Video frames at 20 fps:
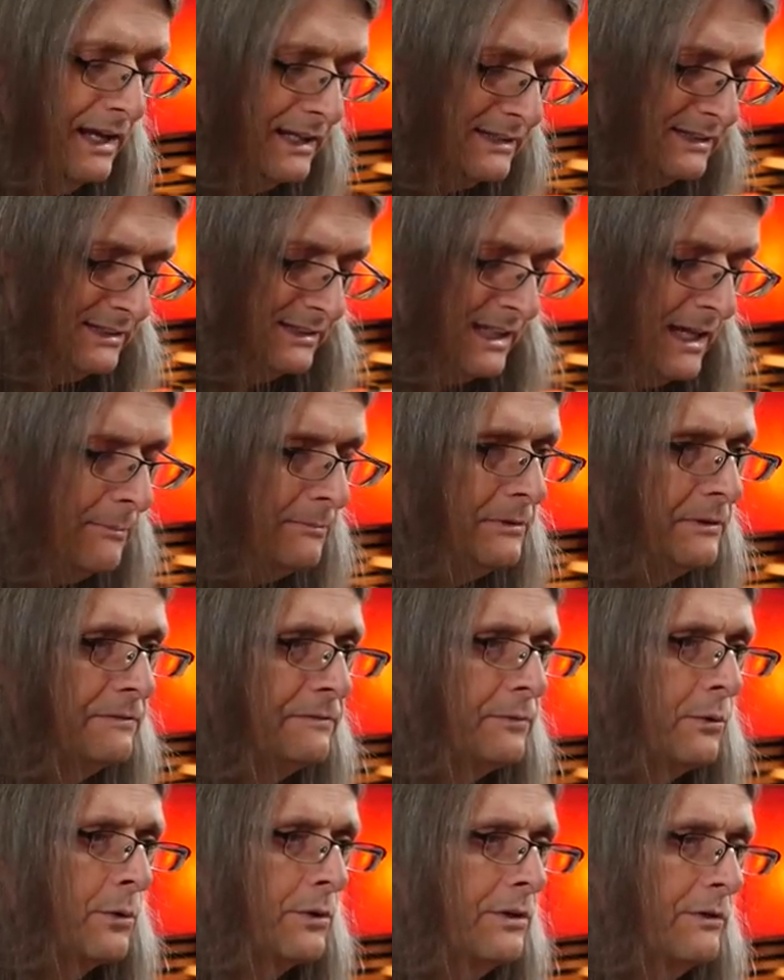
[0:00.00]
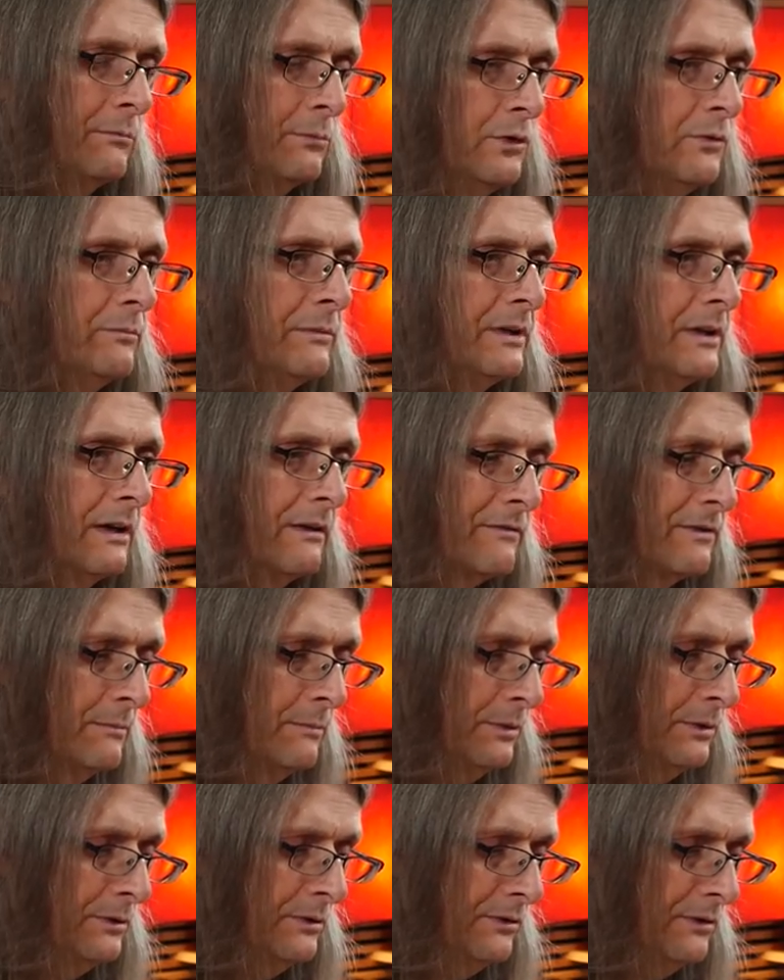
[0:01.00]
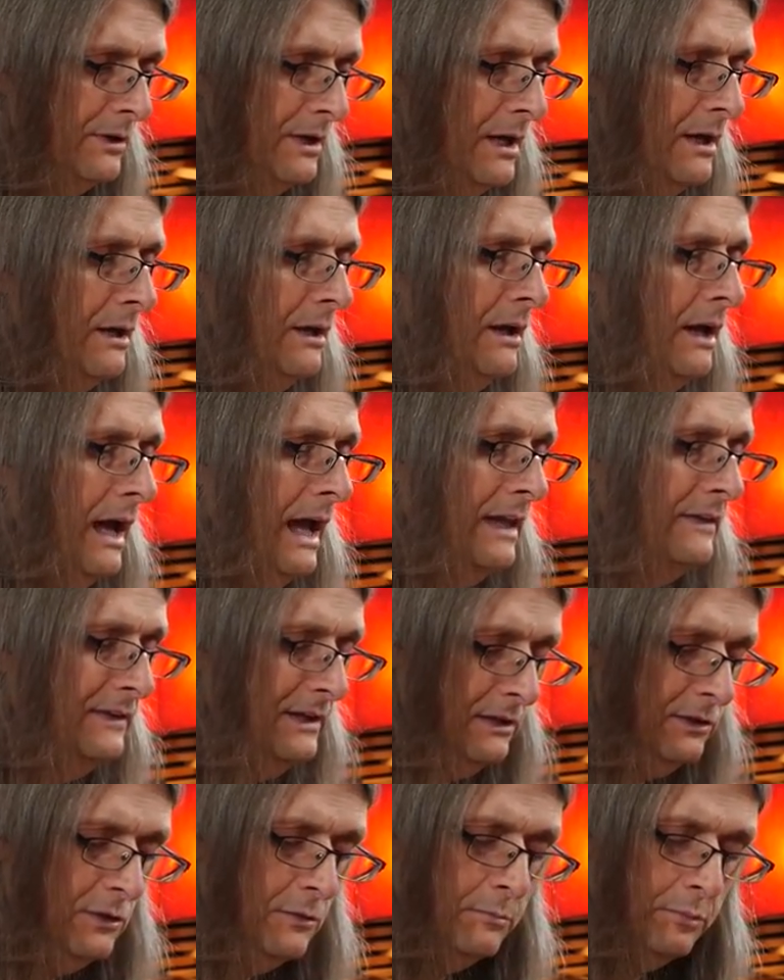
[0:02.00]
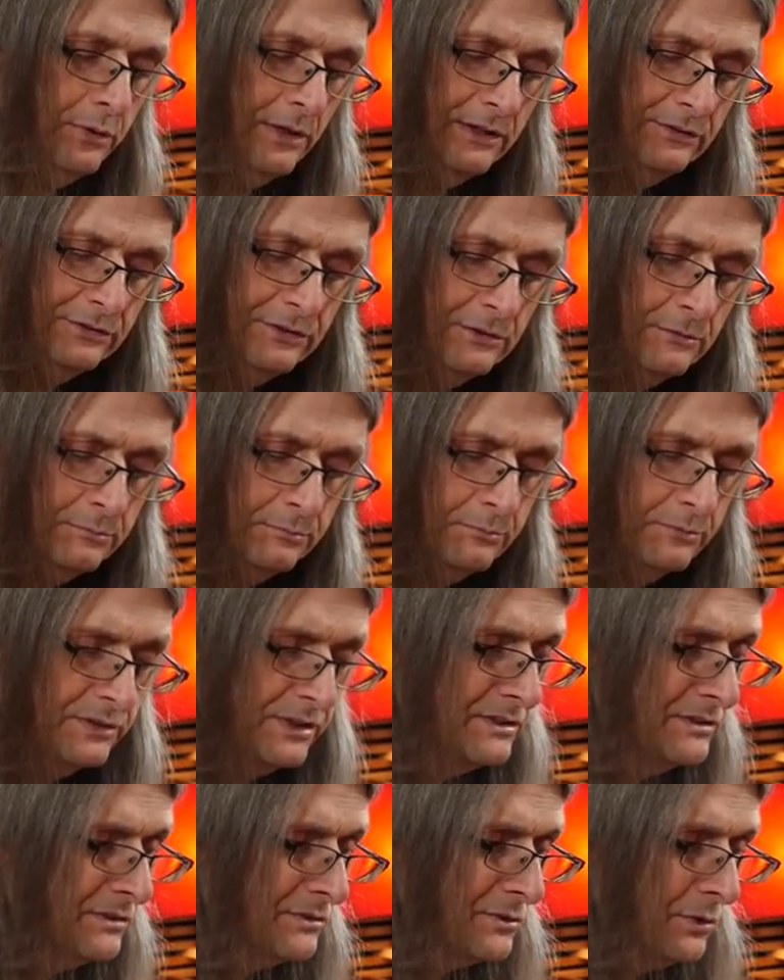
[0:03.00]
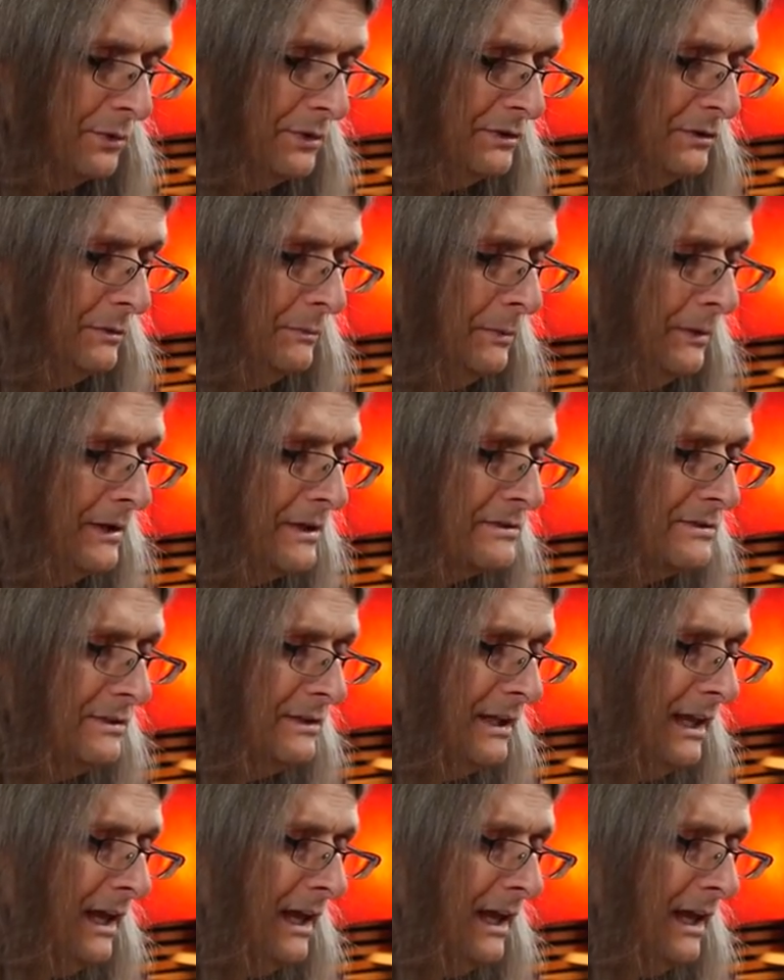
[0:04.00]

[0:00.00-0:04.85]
except okay. for the movement of movement. the boot and then you place your since there's only two players in the